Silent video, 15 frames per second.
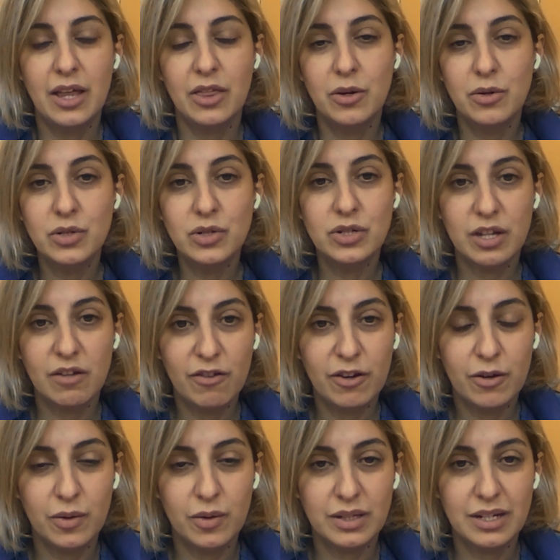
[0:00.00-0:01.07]
those are
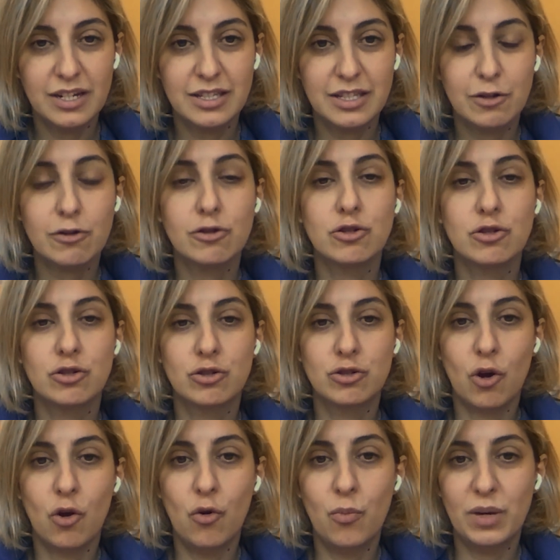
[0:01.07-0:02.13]
difficult because there's
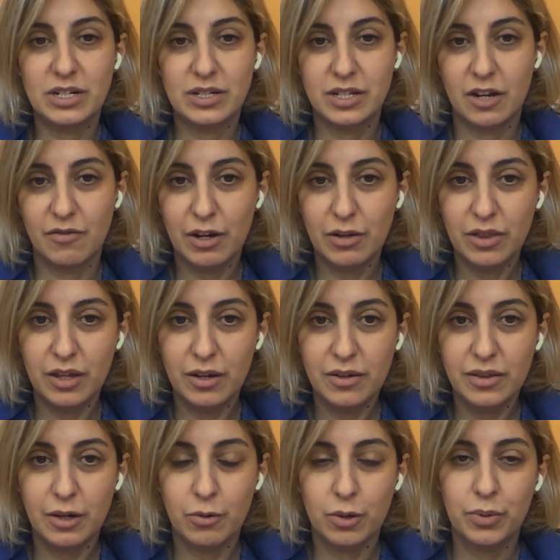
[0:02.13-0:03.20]
so much stuff out
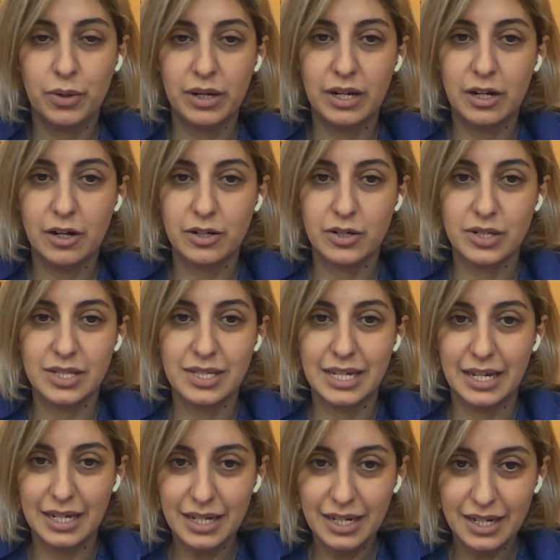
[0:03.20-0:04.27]
there that we're putting on our
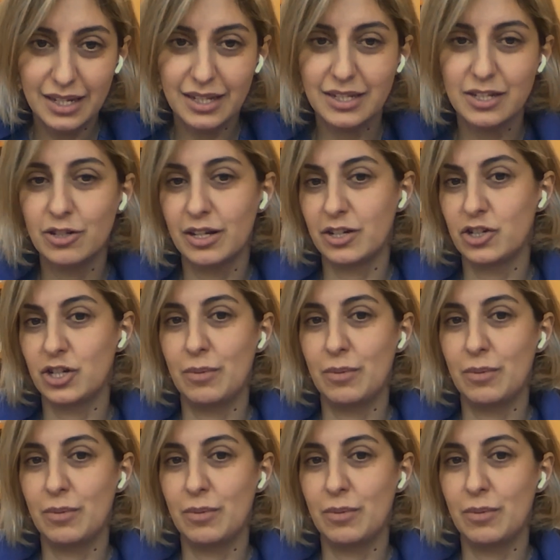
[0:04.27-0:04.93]
skin, like